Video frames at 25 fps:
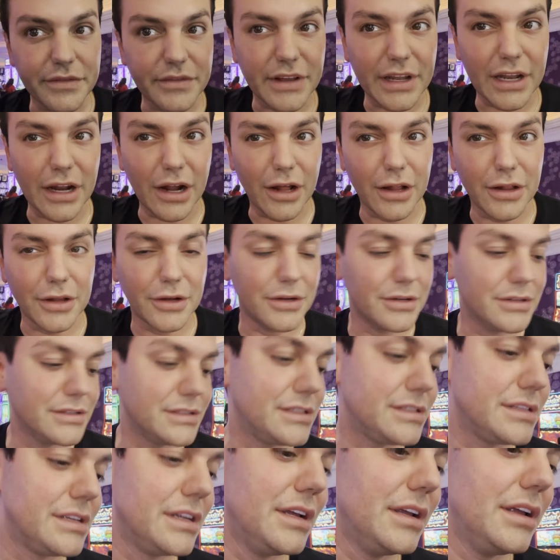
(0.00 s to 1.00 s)

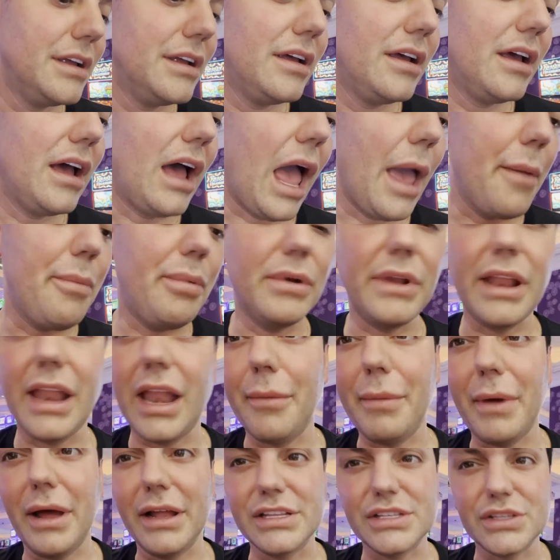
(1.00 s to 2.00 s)
I put in
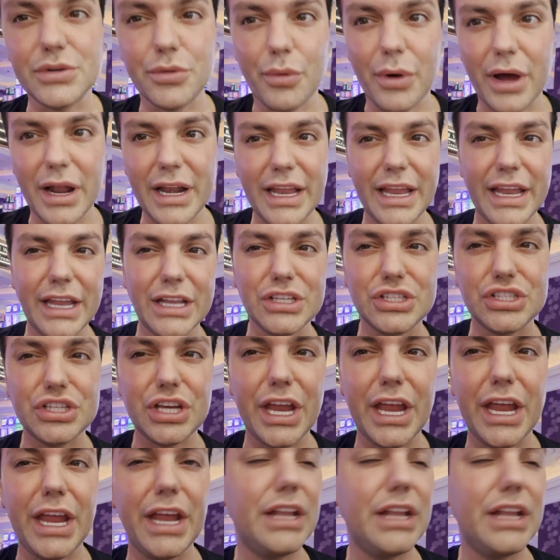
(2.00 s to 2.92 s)
about 20 and change.